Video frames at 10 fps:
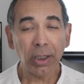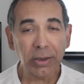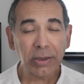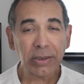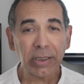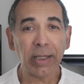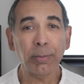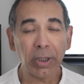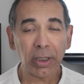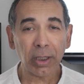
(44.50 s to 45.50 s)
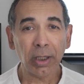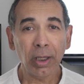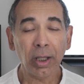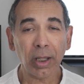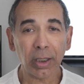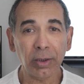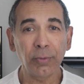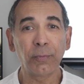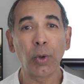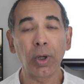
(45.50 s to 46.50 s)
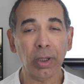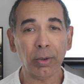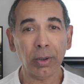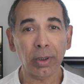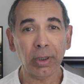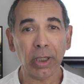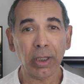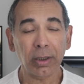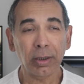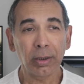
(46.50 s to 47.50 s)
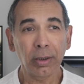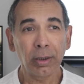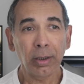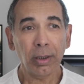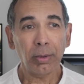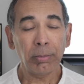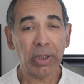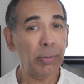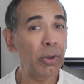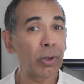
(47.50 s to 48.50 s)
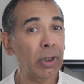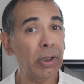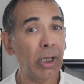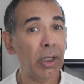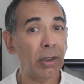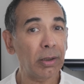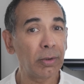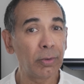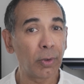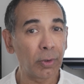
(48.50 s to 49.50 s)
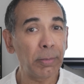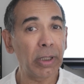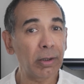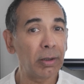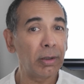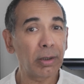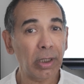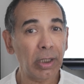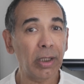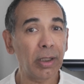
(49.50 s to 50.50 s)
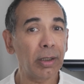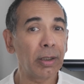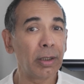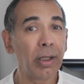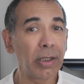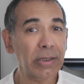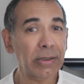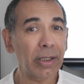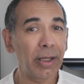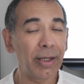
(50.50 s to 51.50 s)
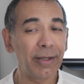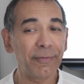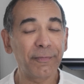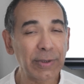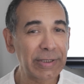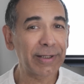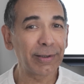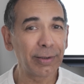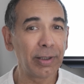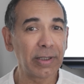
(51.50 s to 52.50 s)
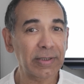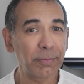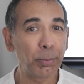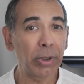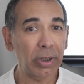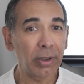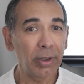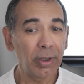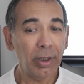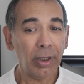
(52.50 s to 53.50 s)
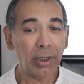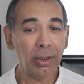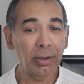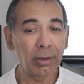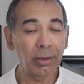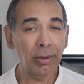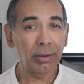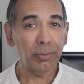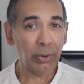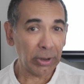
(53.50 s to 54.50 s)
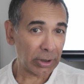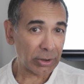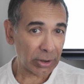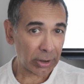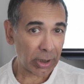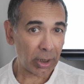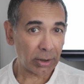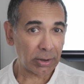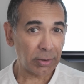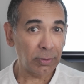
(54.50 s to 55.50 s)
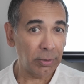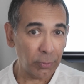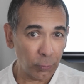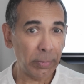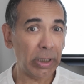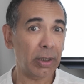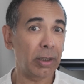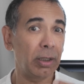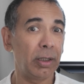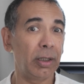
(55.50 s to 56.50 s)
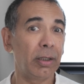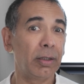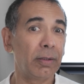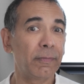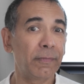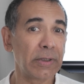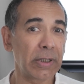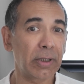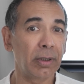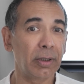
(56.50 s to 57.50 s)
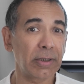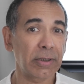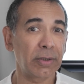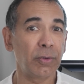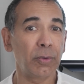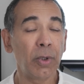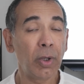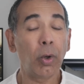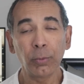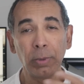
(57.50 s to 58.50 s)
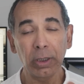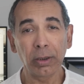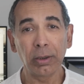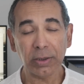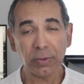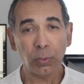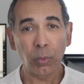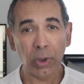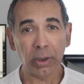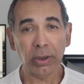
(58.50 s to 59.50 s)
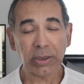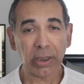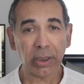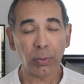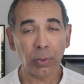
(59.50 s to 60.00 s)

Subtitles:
It's the same thing like you've gone out on a date. Maybe on a date, you don't make a list, a physical list, but in the retouching case, you do make a physical list. You make a list. One side,